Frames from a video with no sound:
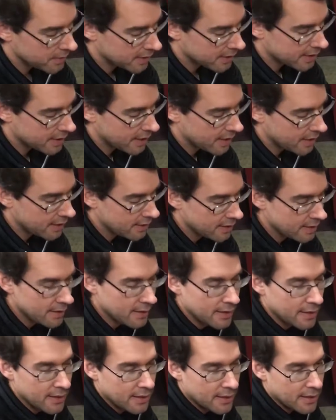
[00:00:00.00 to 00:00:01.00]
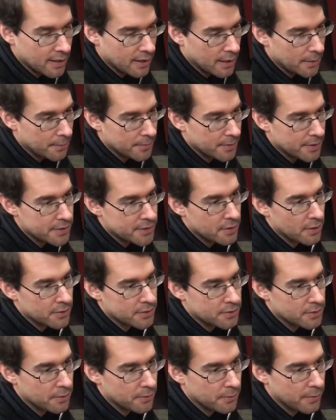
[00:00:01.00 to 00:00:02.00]
indicate it's
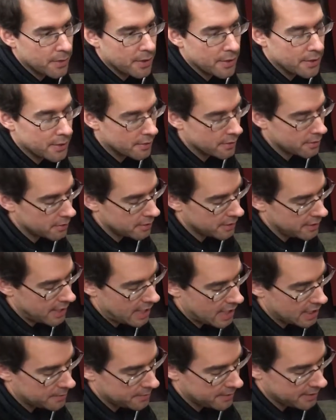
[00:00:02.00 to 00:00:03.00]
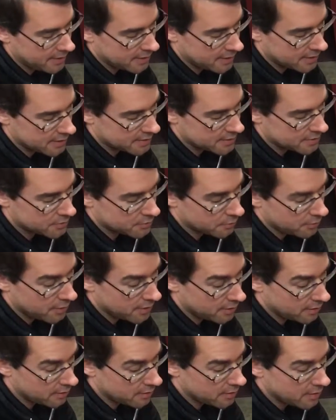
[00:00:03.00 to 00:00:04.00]
also where your anatomy is as
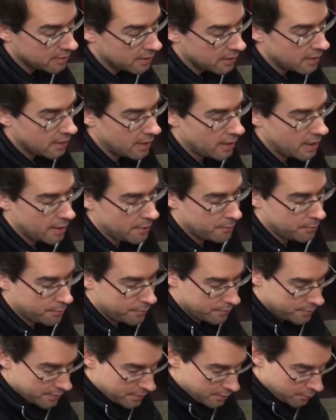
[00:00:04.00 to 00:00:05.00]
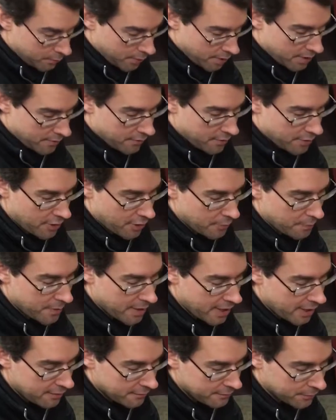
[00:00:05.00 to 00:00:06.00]
well. Wherever they're
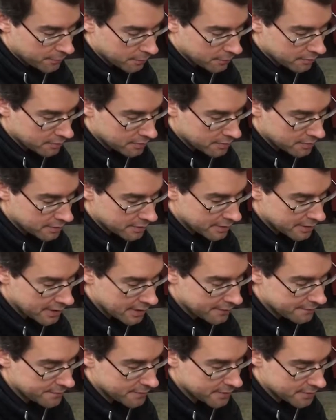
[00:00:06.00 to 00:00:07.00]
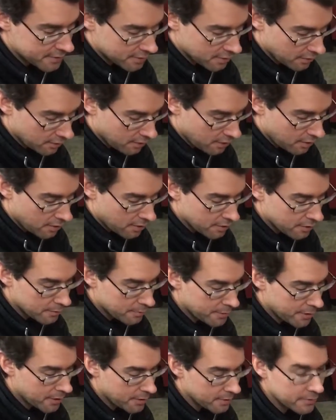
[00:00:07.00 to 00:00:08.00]
painful, if it's along the
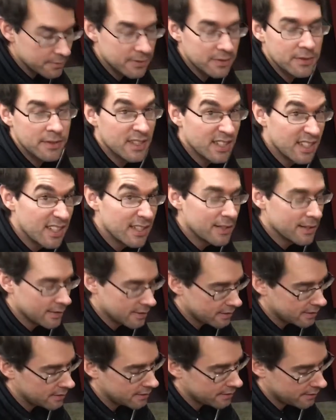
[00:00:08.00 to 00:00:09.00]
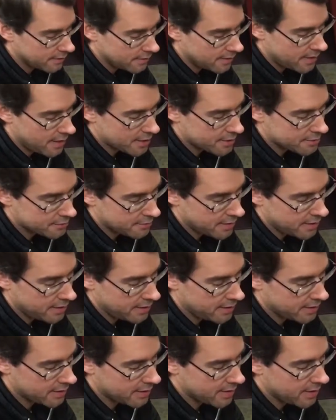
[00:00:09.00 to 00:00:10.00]
bone,
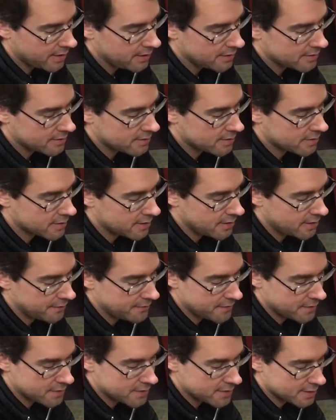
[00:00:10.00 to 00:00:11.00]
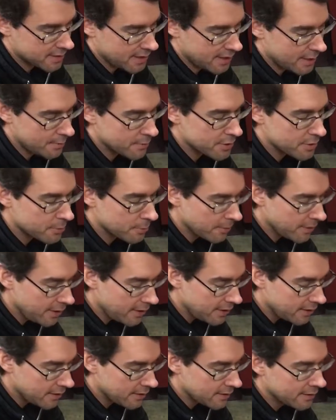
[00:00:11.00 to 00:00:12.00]
X-ray indicates. If it's in
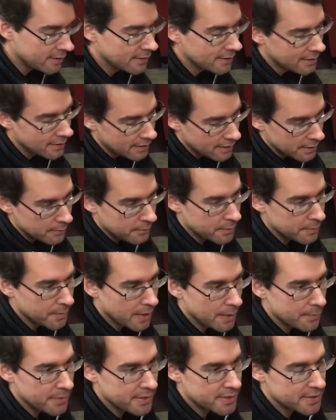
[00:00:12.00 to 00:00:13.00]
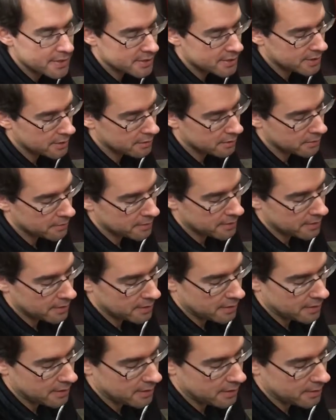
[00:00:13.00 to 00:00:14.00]
between, we might be just dealing with
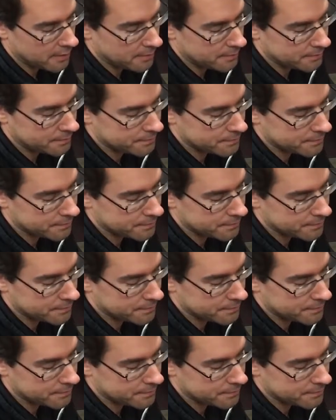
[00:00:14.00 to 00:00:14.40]
a